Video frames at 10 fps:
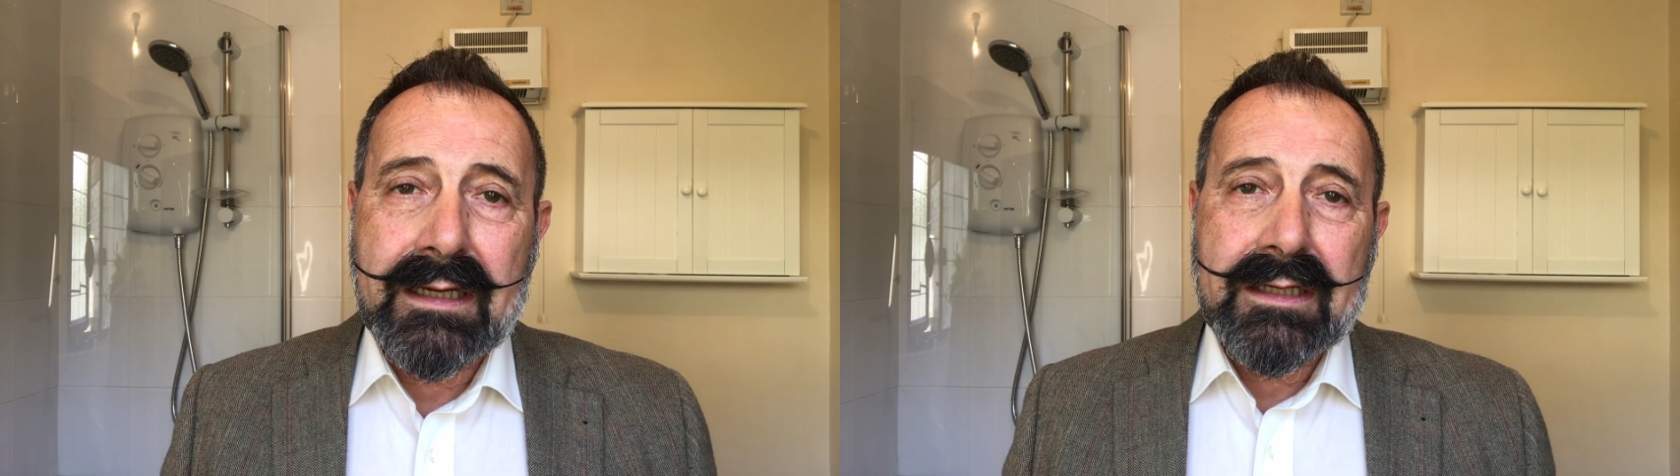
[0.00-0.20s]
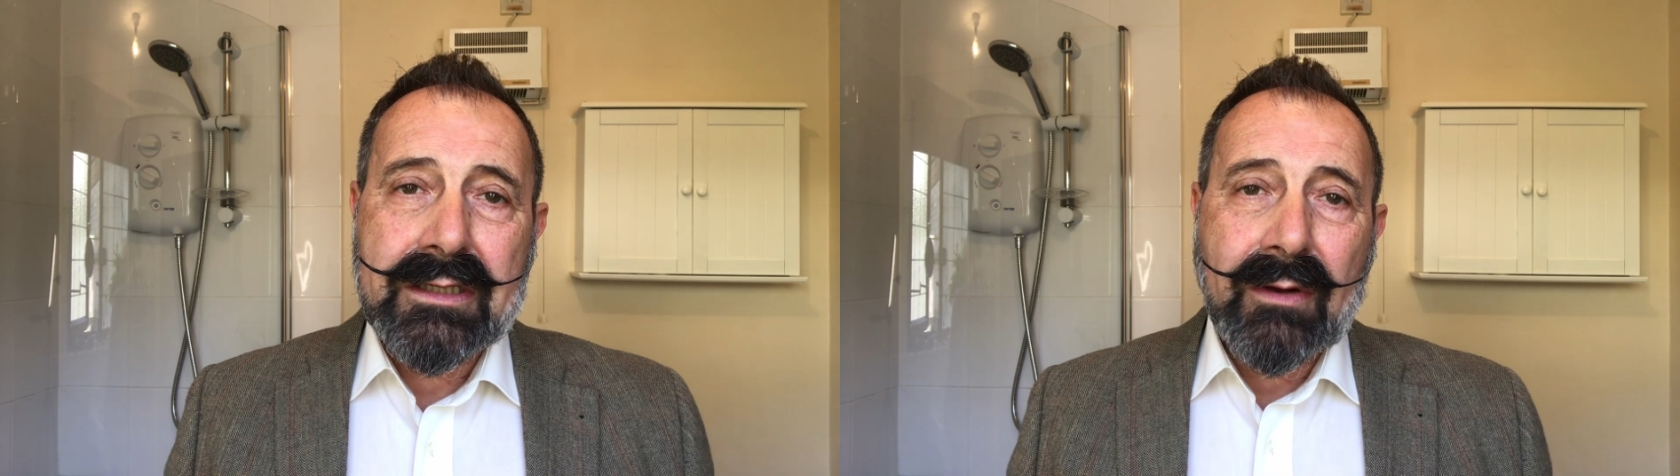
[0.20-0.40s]

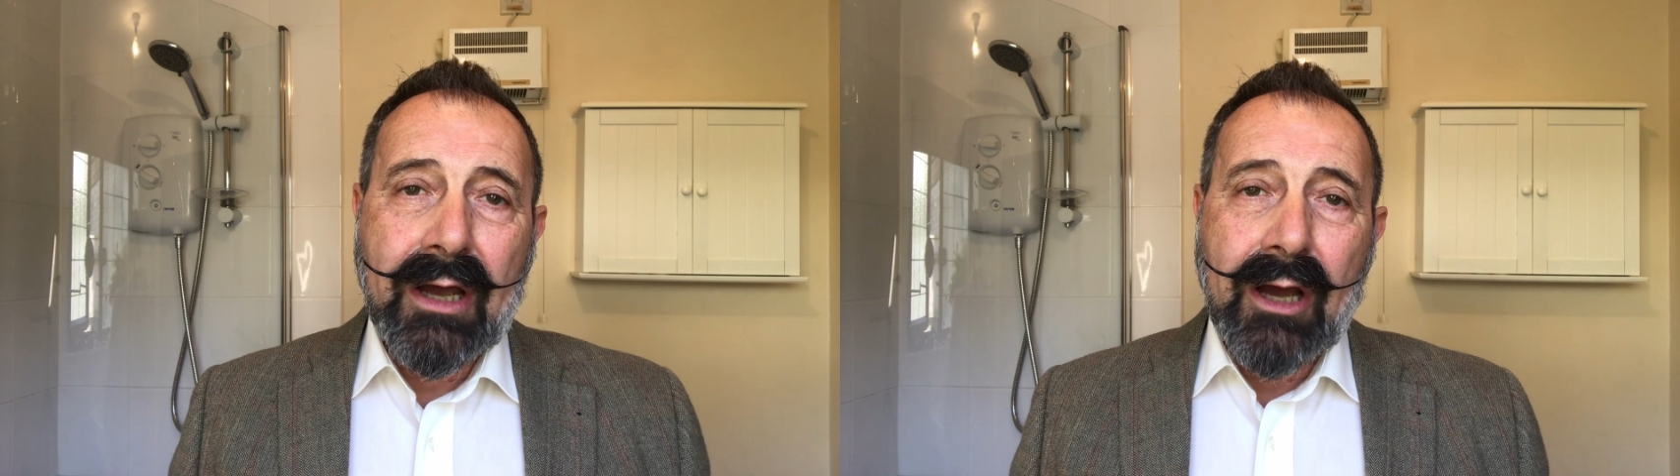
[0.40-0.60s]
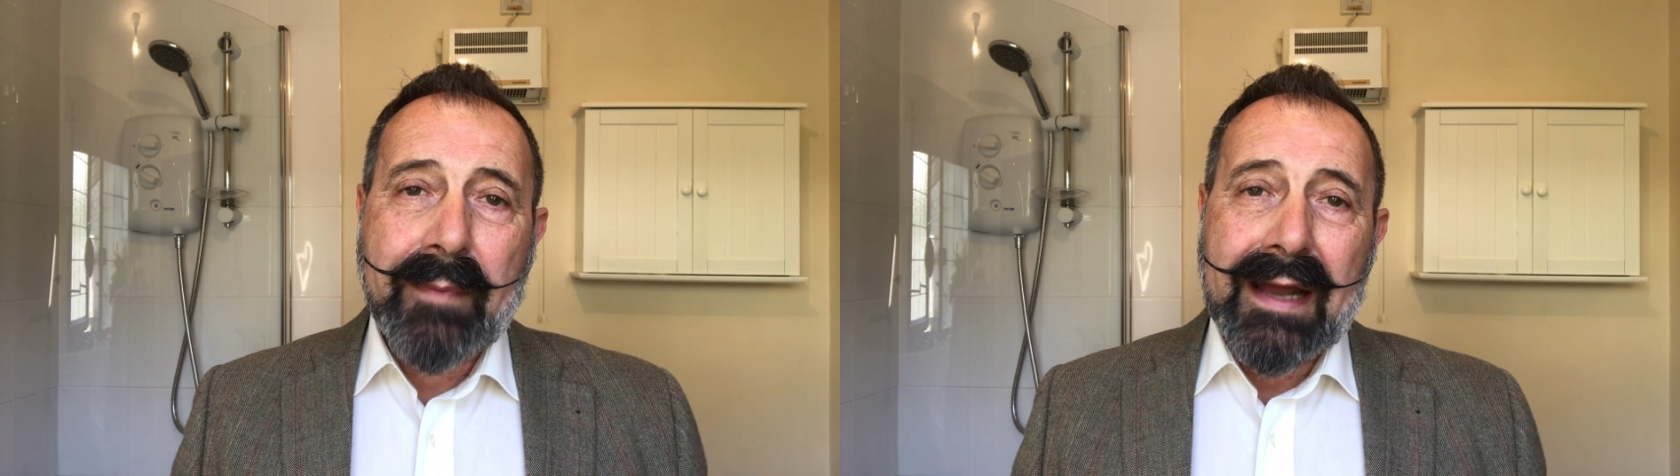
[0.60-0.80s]
So I
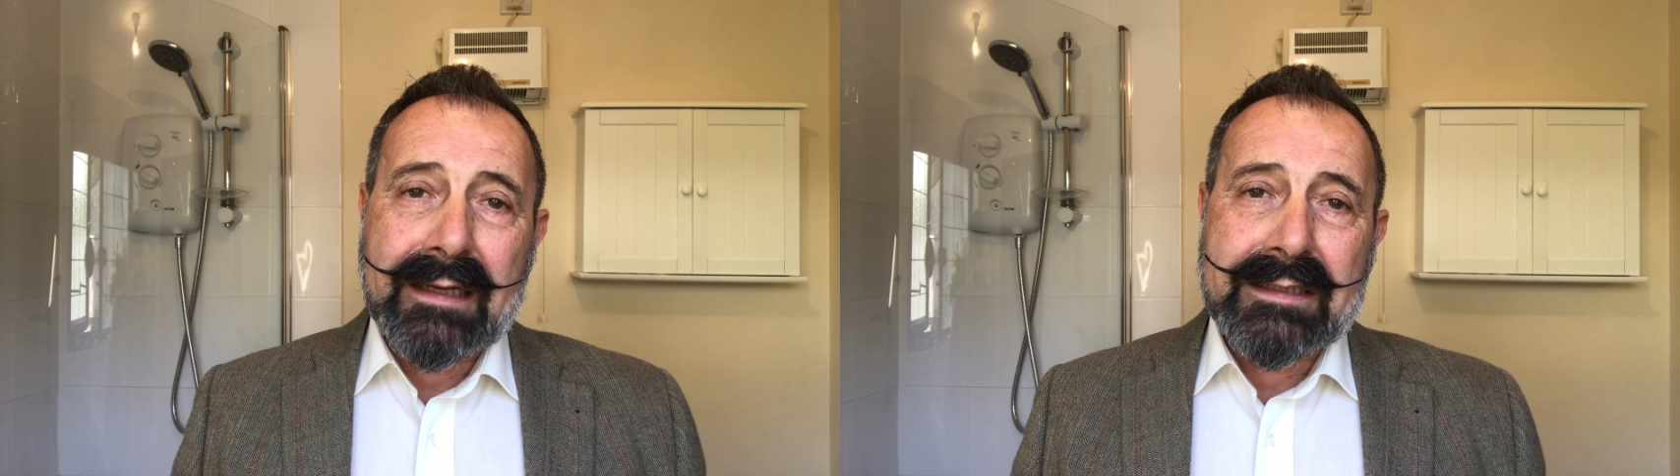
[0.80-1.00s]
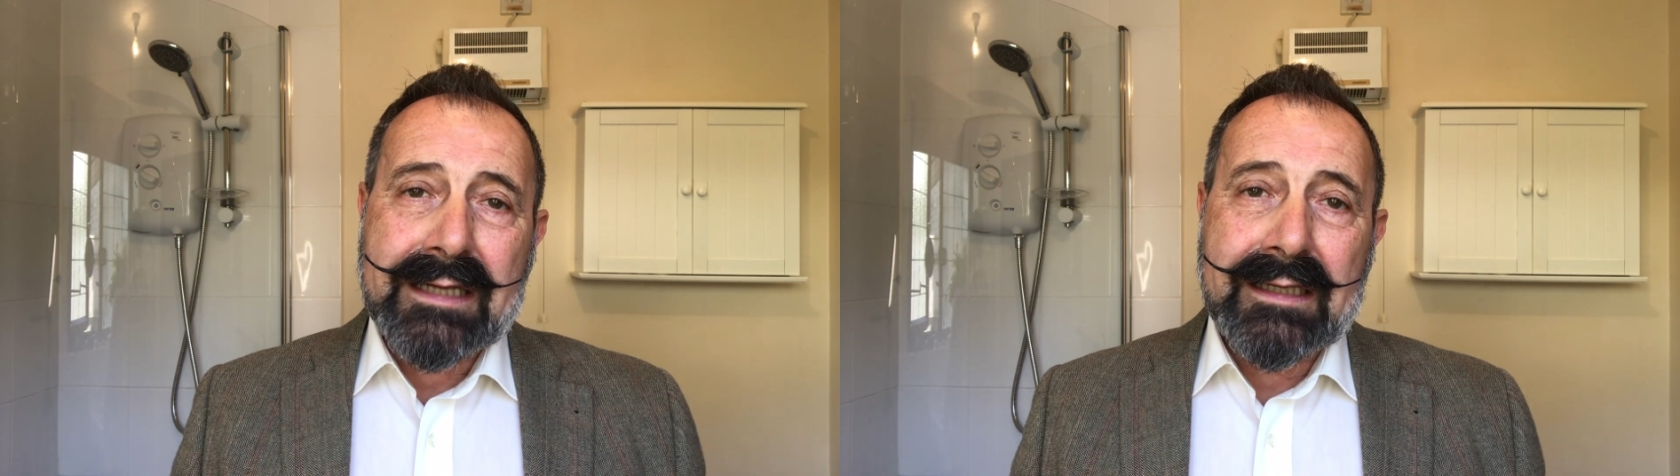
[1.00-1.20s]
hope,
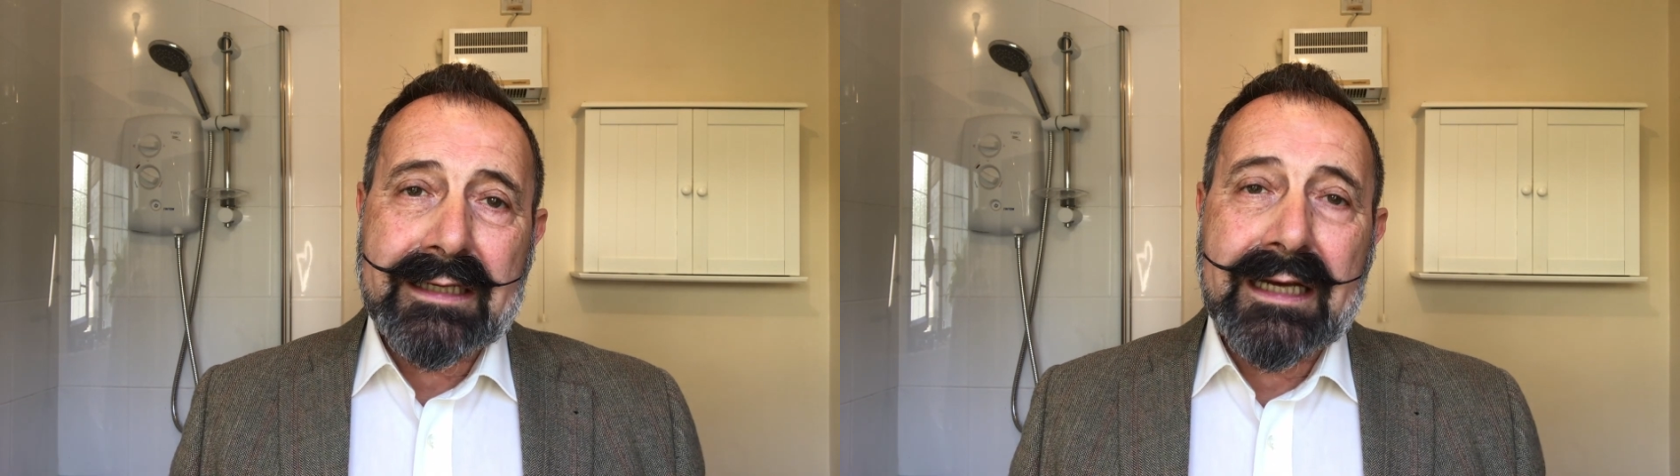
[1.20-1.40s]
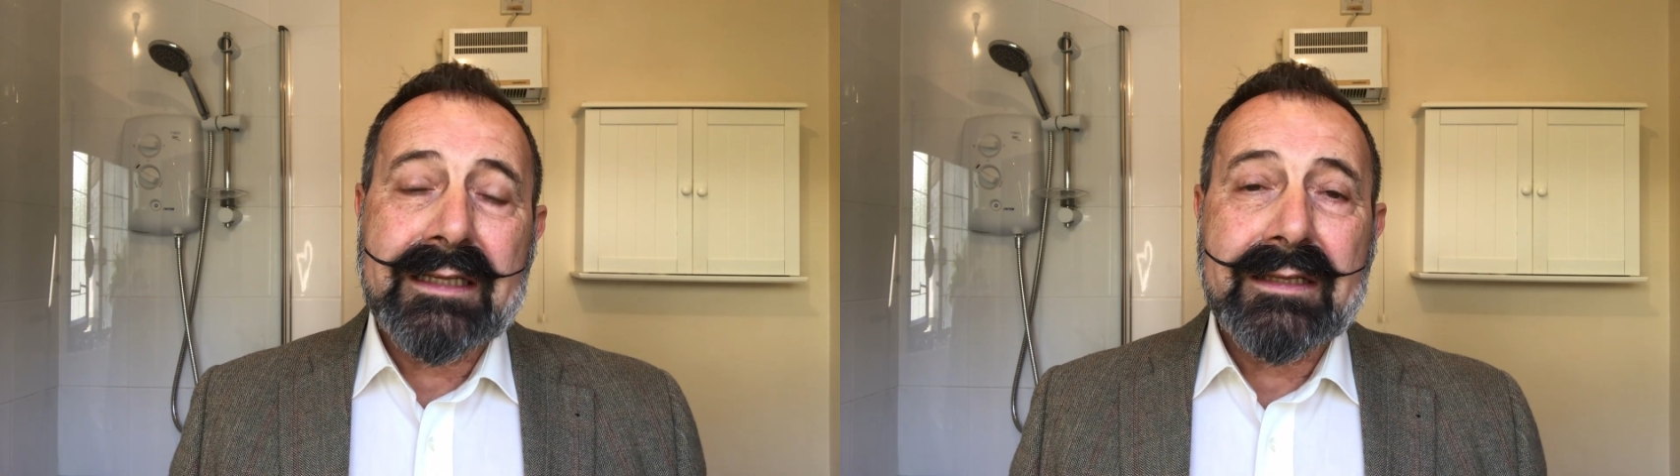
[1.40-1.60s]
Alexander,